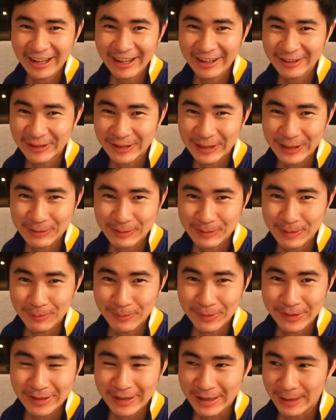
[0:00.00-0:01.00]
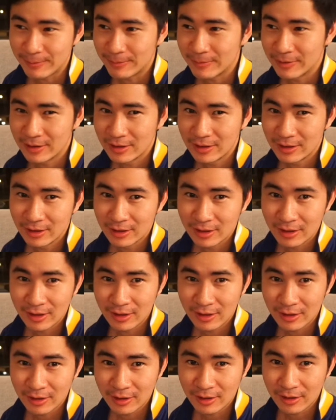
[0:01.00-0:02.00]
Can't really remember the name.
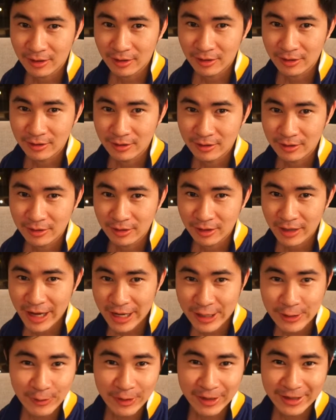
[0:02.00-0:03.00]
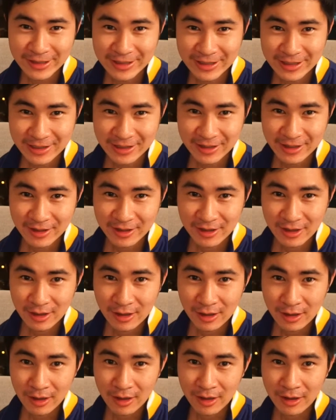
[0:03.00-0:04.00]
Uh, anyways,
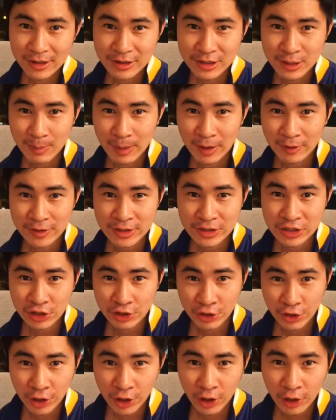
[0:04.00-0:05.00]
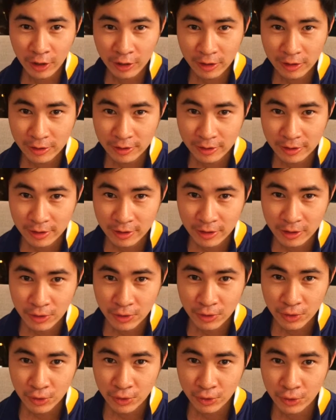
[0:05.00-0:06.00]
uh, it's about this girl
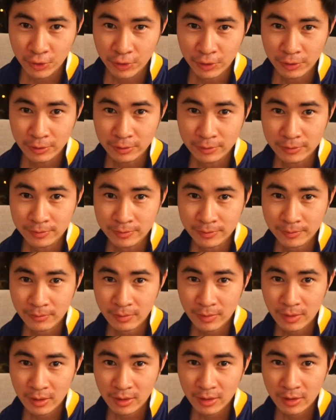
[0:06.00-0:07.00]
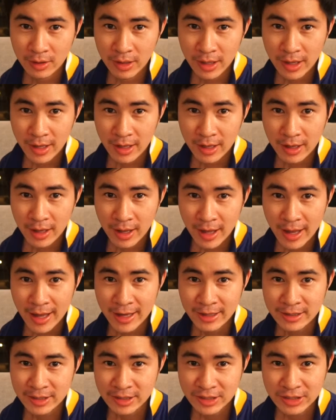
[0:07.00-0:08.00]
who
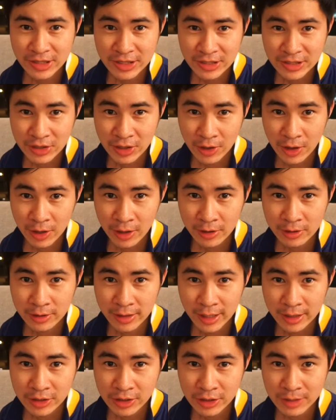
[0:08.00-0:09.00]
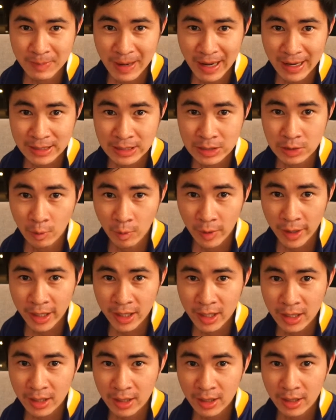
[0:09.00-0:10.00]
has a sister that just passed
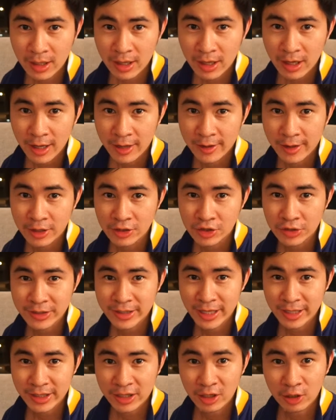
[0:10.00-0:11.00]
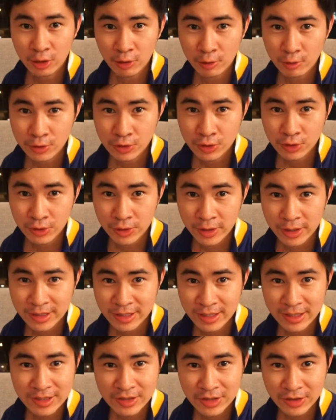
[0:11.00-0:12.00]
away, and then she's getting close to the
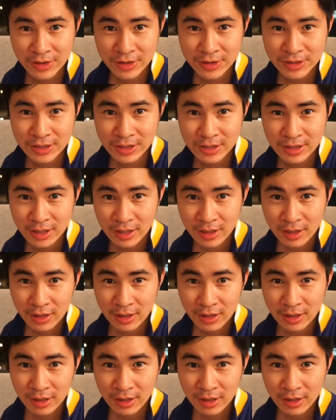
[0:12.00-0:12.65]
sister's